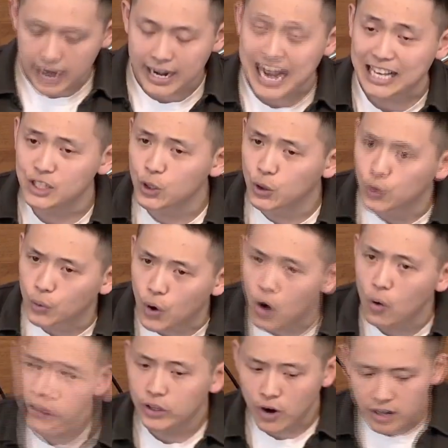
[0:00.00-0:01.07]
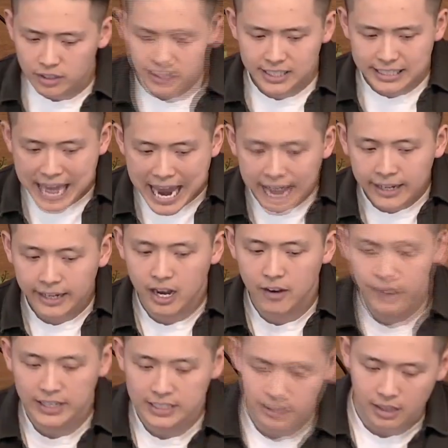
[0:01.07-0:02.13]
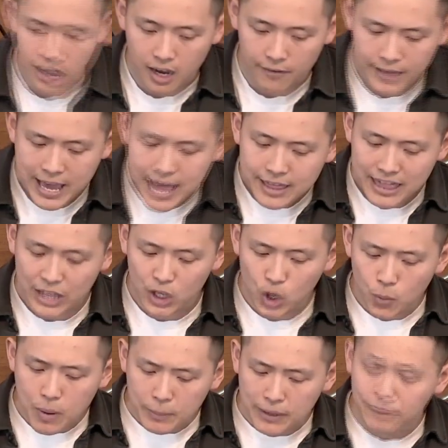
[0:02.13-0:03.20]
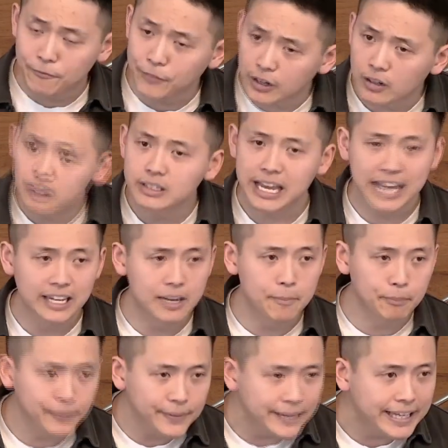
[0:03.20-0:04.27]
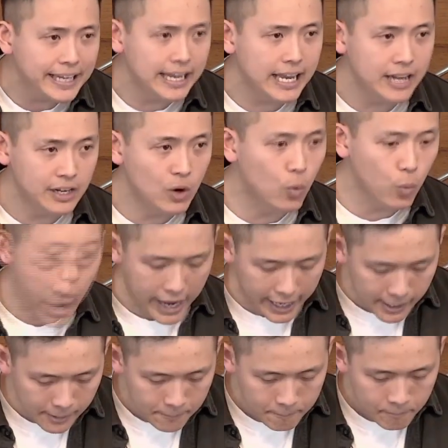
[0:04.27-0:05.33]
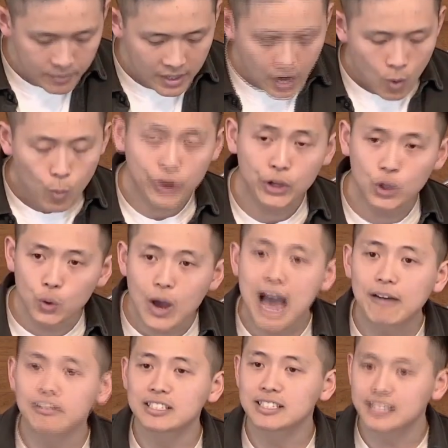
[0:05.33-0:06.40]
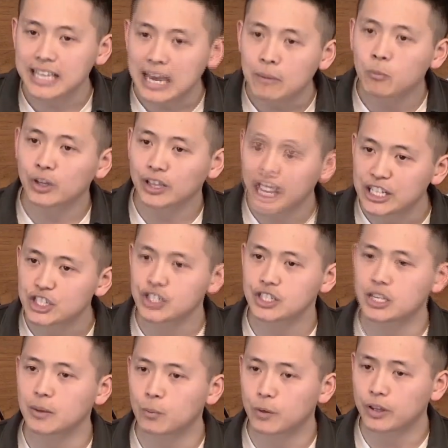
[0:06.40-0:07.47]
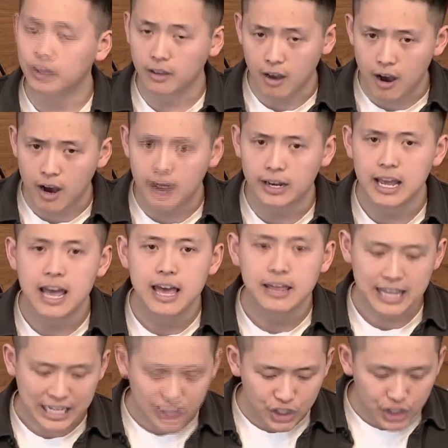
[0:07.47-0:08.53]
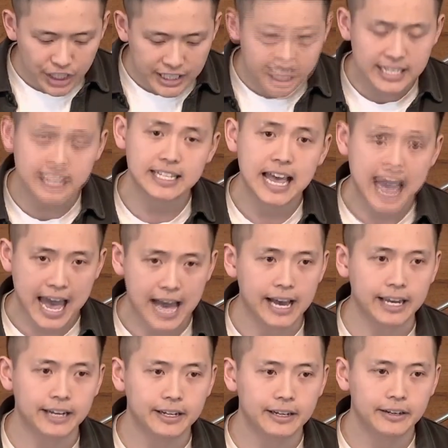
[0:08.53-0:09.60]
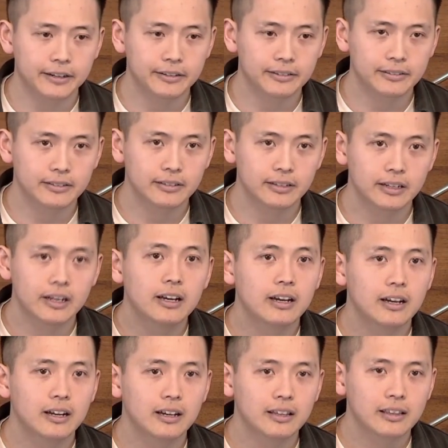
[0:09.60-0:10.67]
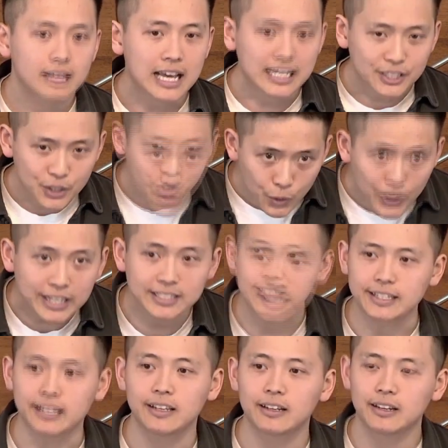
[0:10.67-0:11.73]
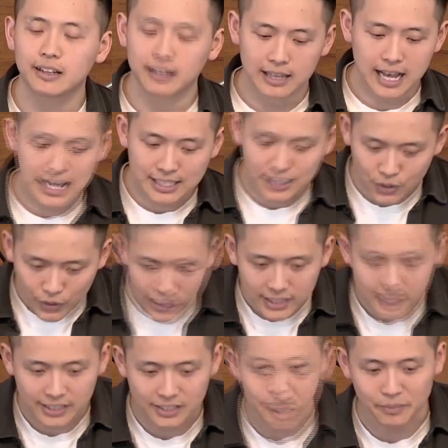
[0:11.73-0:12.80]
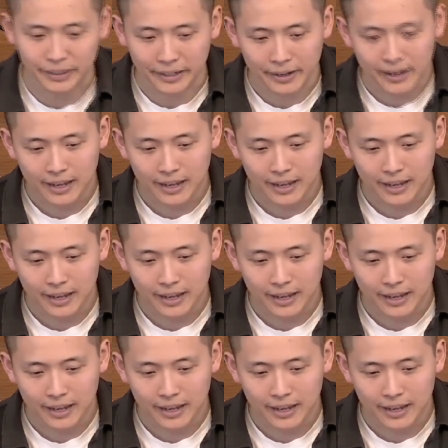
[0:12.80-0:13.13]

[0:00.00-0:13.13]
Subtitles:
and as you grow in your understanding of his love, that you may be filled and complete in a way where you have the same relationship with God that Jesus had. That's crazy. That's crazy to me.